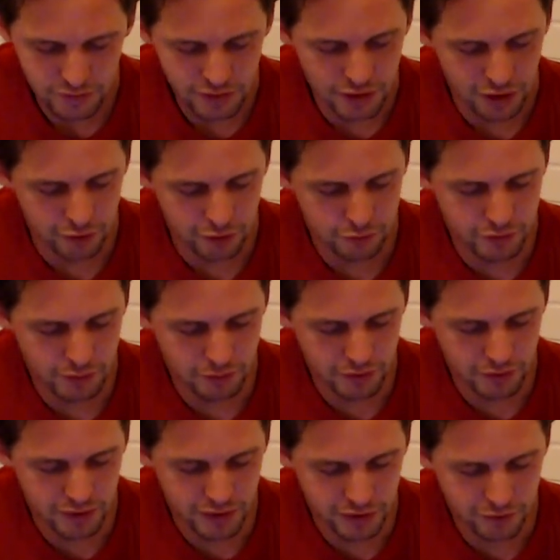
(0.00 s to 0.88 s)
I was able
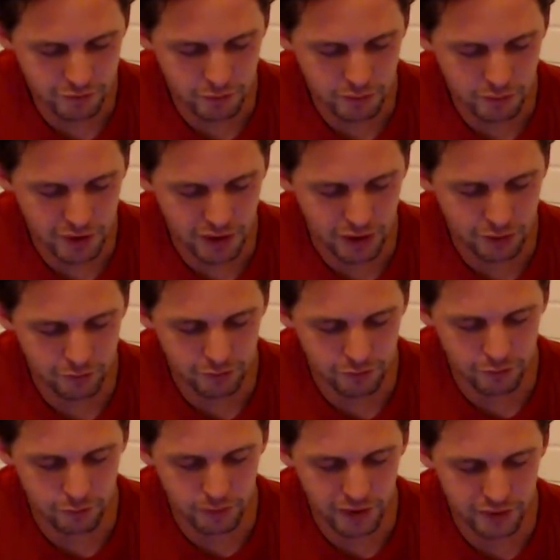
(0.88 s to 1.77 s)
to give and be
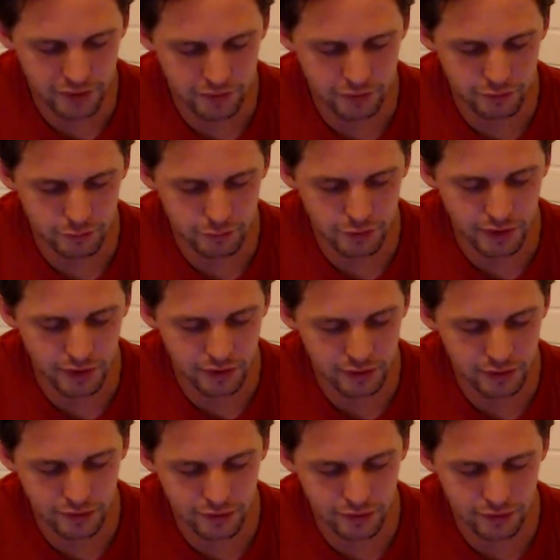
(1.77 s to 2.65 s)
helpful based on what I
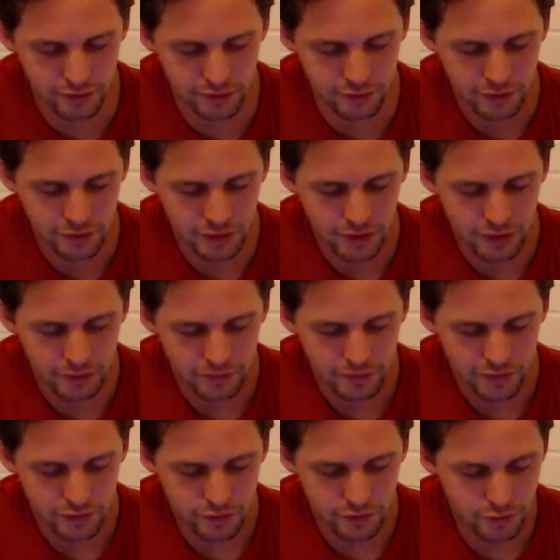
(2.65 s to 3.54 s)
had done
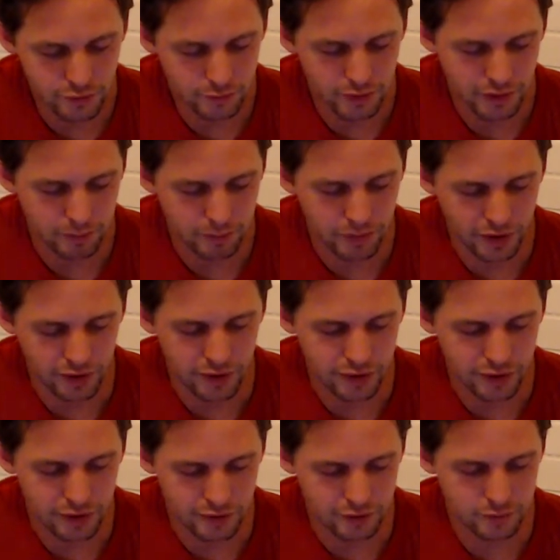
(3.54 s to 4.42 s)
to my
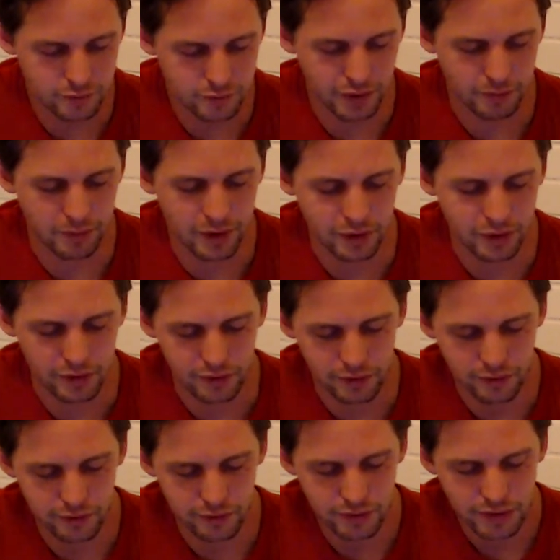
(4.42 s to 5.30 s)
body and to my
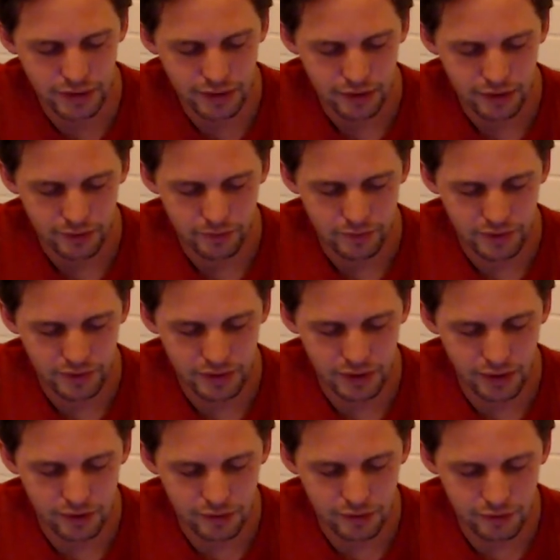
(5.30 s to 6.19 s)
mind.
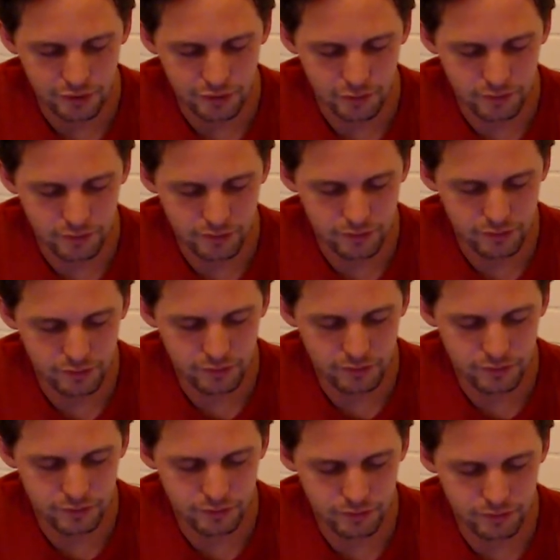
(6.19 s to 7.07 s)
And this
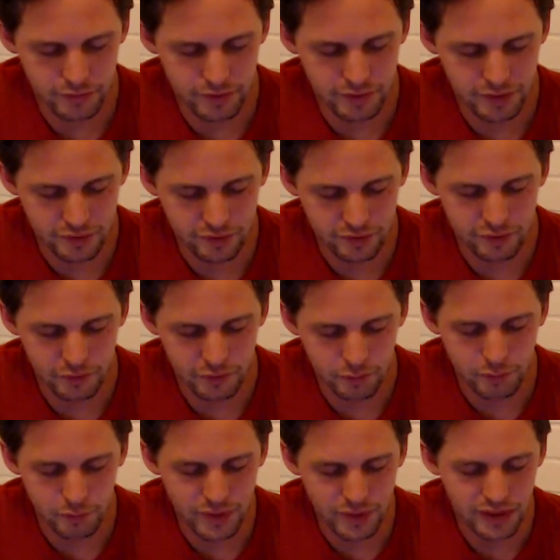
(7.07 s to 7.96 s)
is
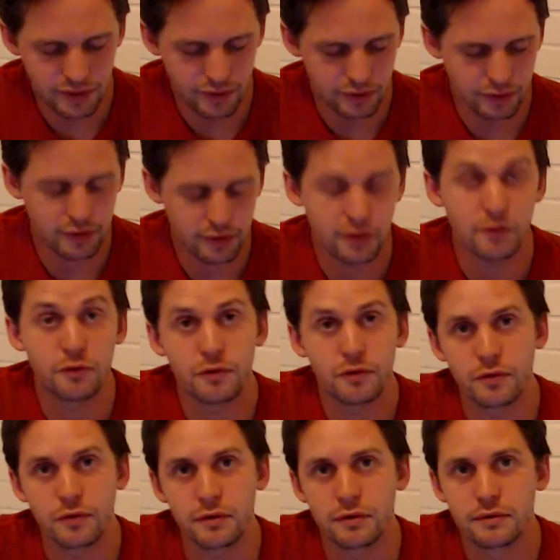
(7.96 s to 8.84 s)
being
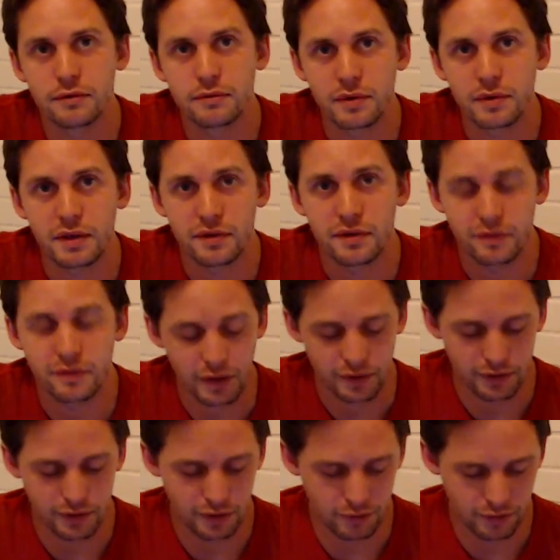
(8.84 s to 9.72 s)
useful, but it's
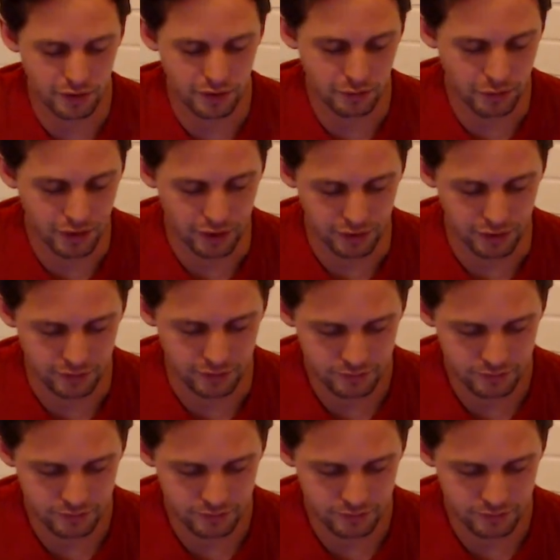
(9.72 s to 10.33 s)
not the only way.